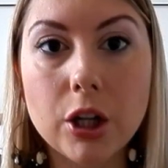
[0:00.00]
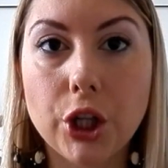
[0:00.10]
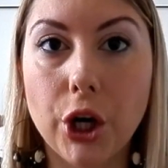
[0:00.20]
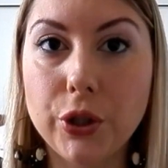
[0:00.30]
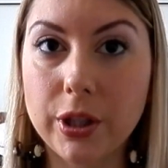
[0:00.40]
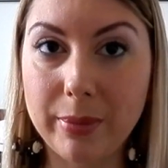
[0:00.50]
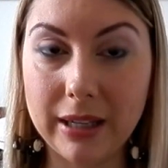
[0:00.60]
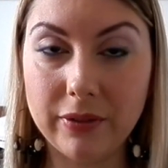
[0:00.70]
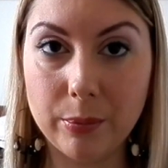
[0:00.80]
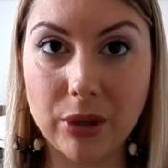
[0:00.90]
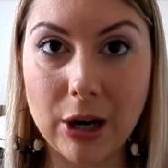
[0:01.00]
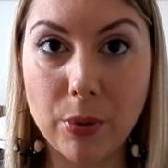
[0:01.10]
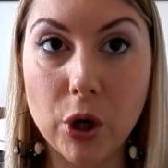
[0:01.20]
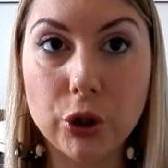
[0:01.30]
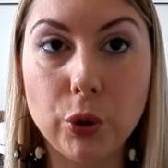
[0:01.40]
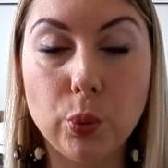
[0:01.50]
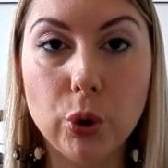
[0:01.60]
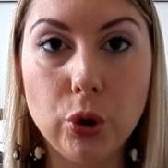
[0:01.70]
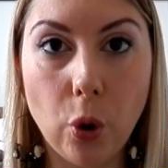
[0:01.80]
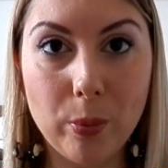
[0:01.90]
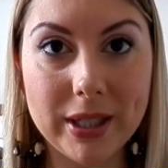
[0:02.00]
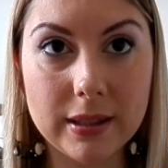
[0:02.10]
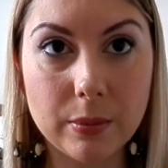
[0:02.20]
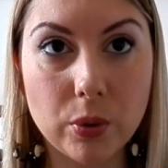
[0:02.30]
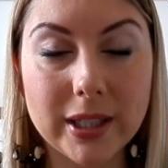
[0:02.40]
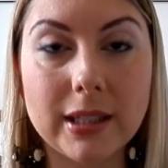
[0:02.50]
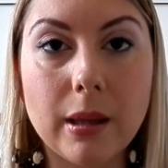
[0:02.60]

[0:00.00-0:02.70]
go to the Benefit Brow Bar. You will not be disappointed.